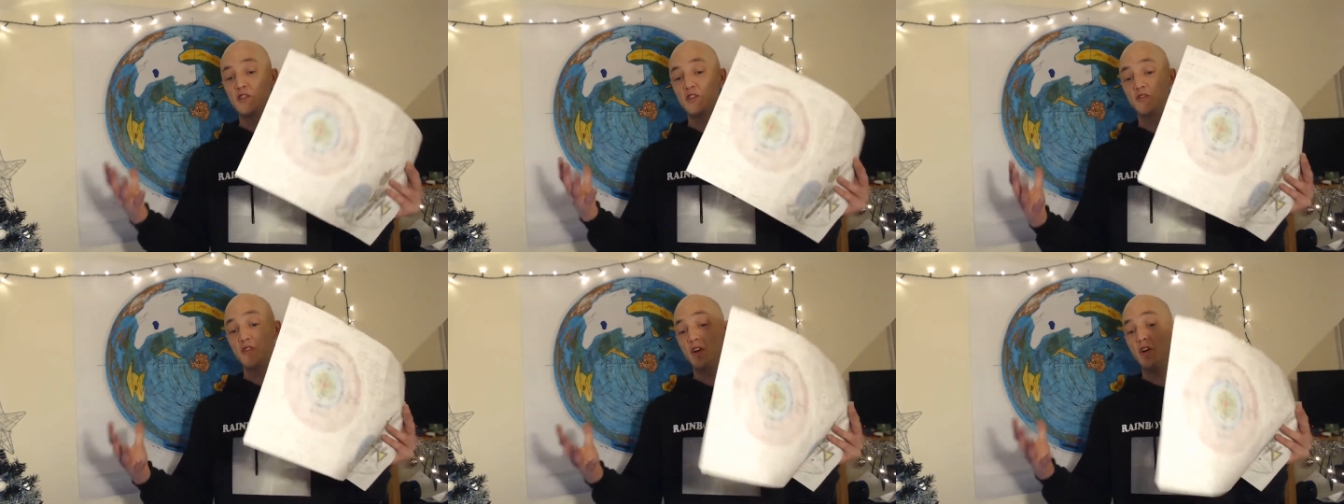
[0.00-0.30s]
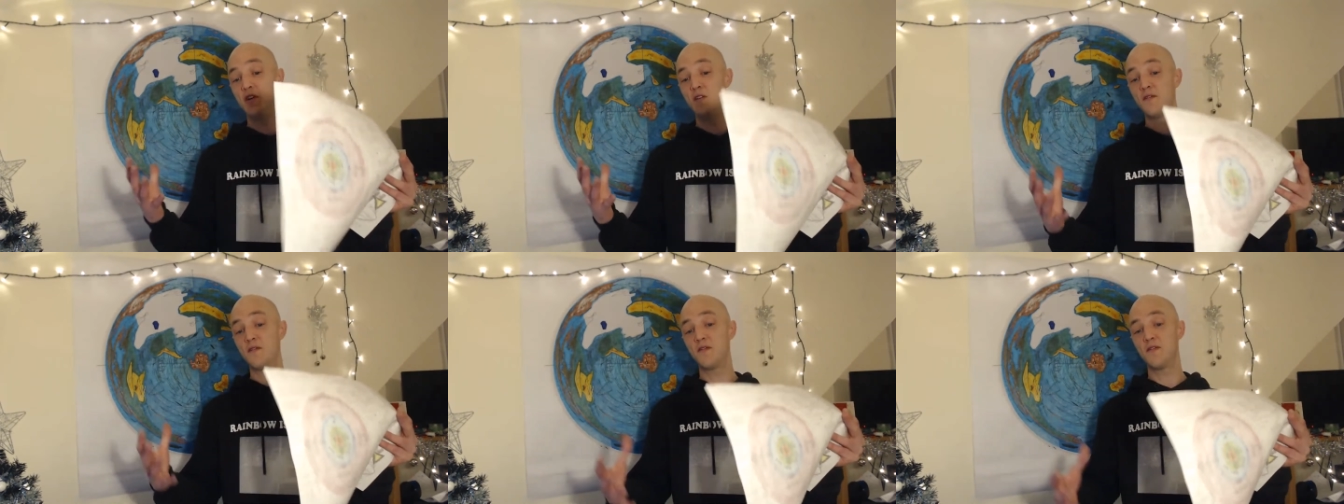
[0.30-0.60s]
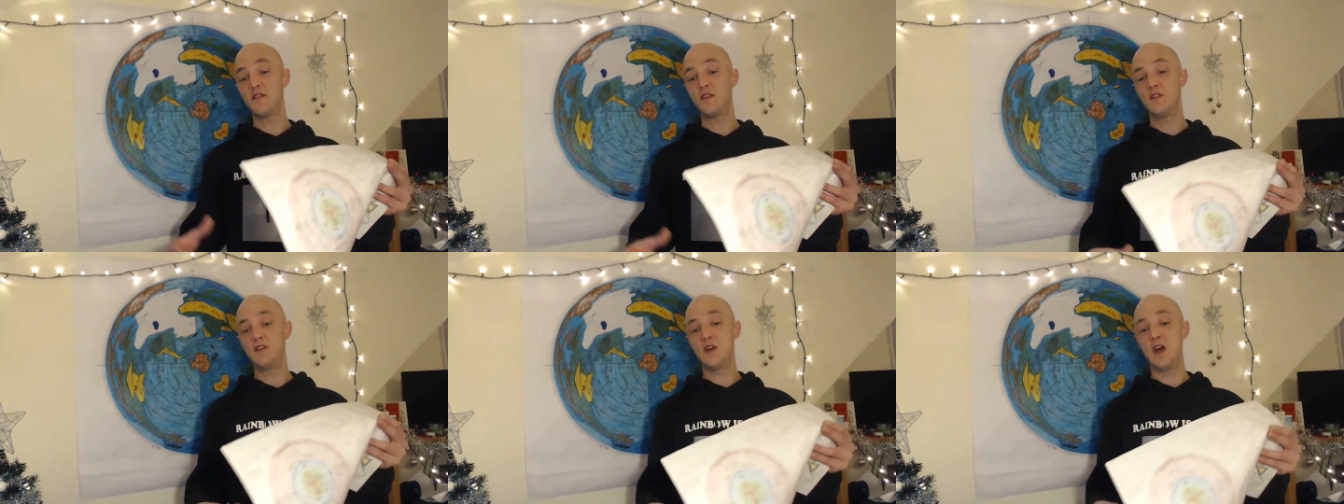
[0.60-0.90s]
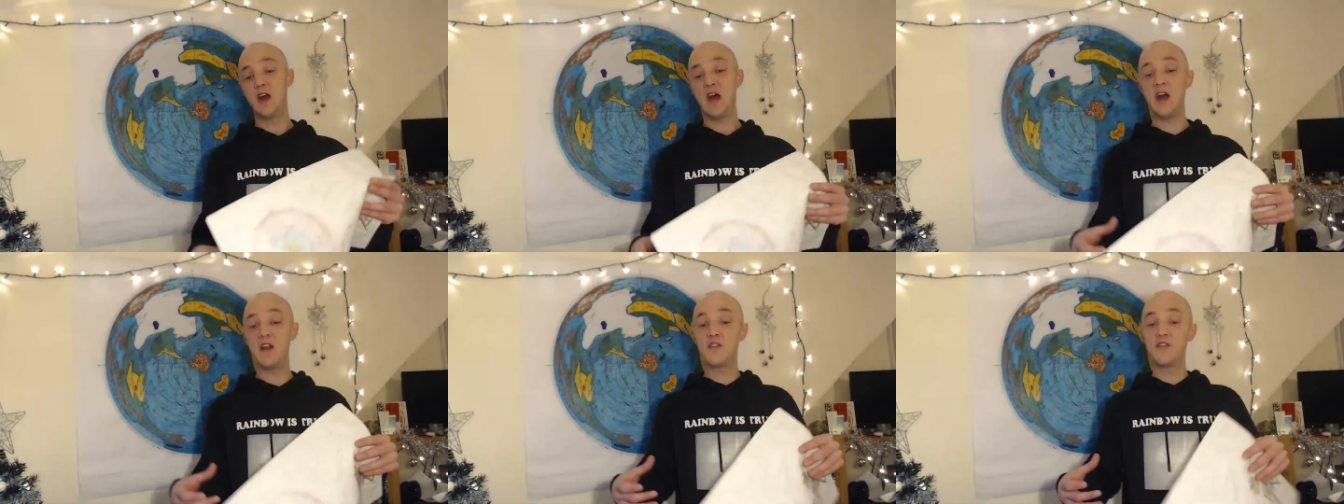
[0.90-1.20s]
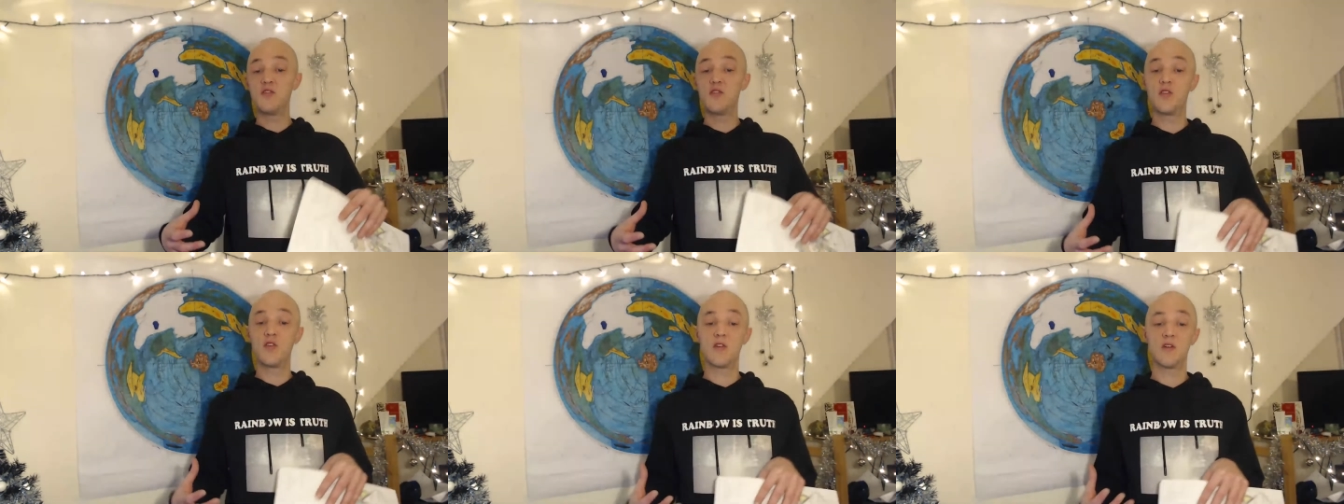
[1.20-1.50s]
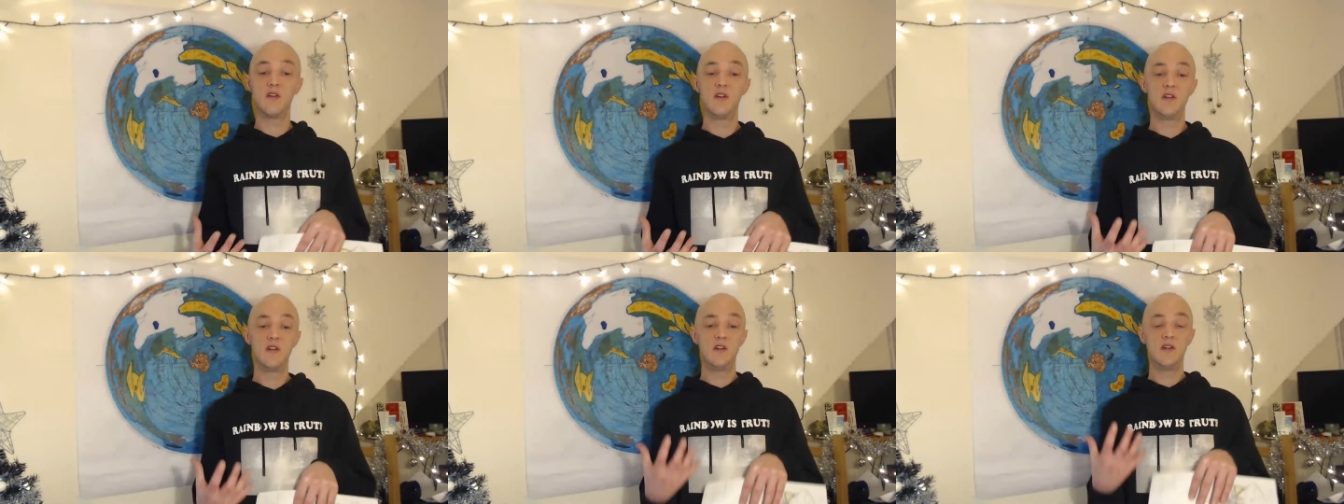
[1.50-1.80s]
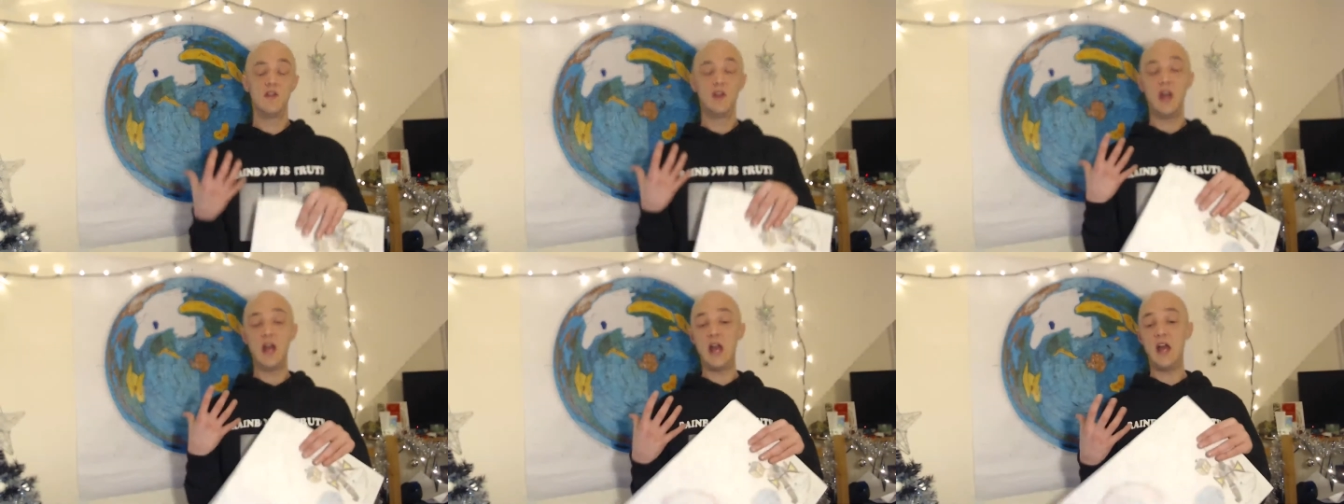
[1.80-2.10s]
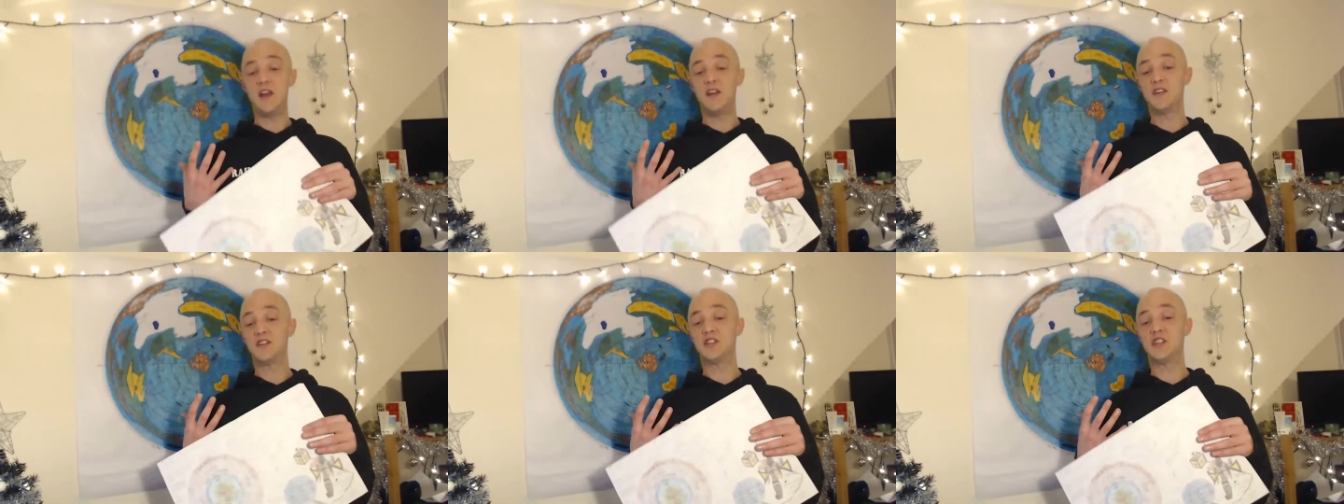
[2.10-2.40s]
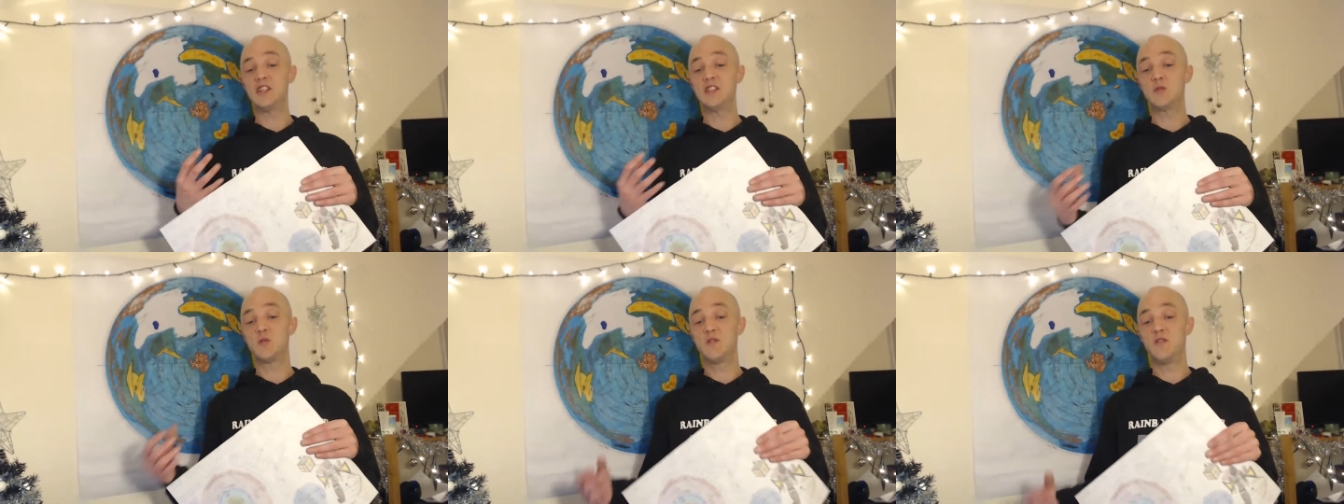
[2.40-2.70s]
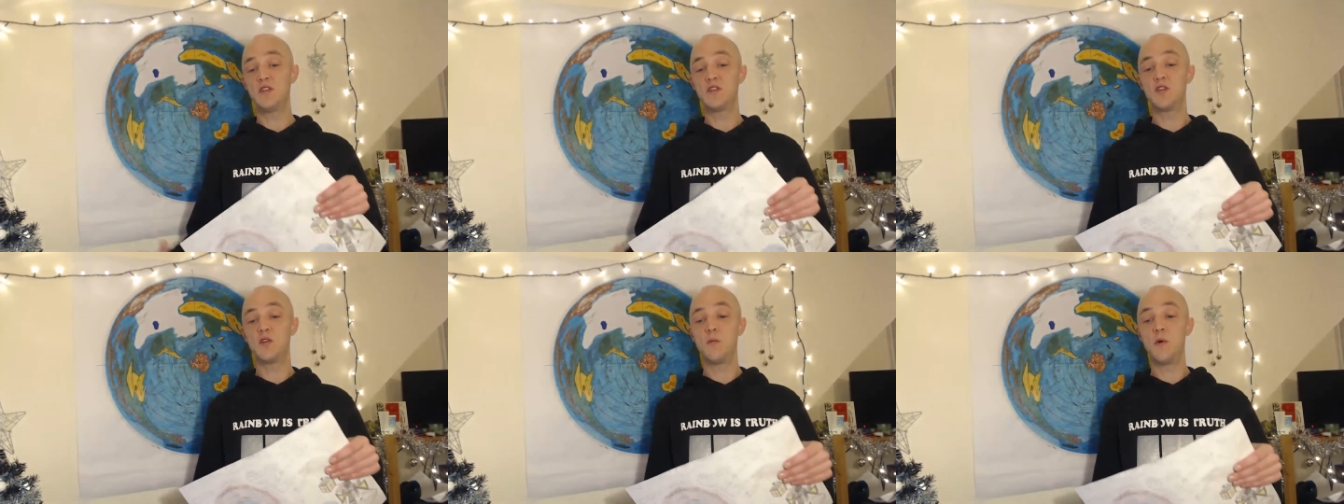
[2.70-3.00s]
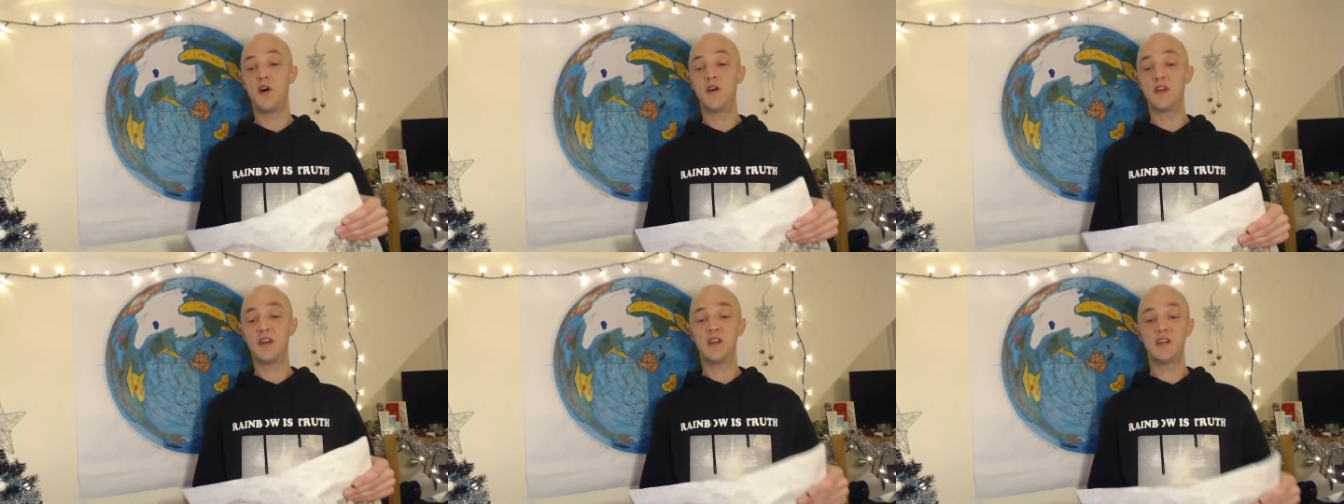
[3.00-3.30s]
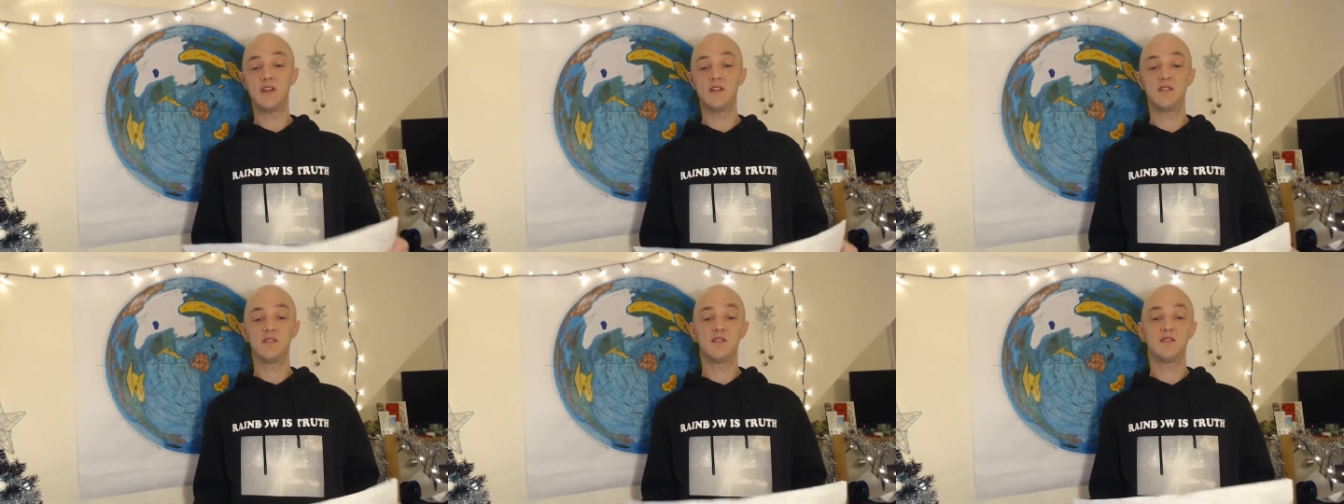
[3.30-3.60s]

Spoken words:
truth and your energies within your body